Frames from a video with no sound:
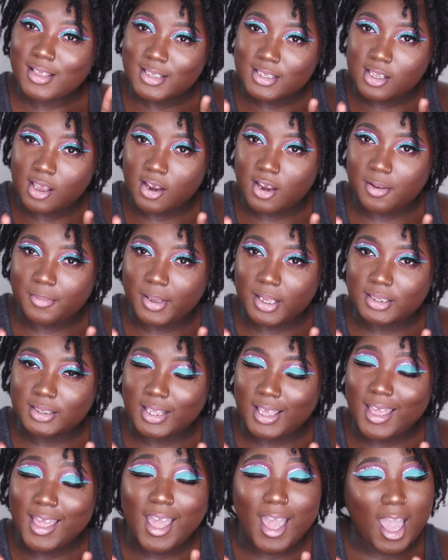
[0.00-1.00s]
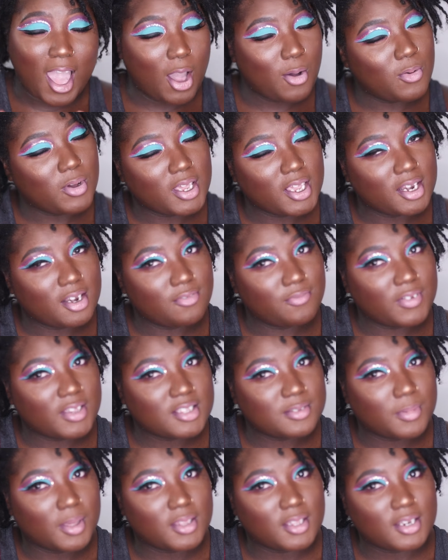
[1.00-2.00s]
sorry about that. I will get it
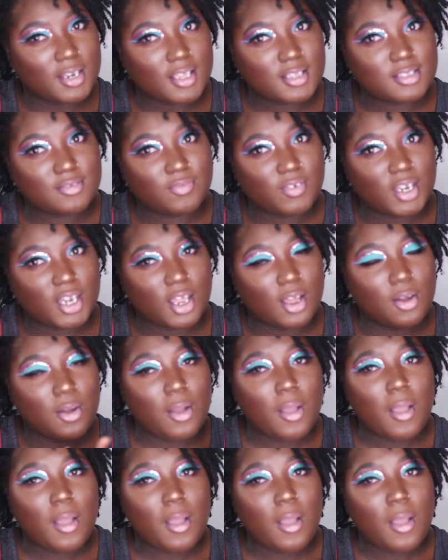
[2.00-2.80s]
fixed by the next video.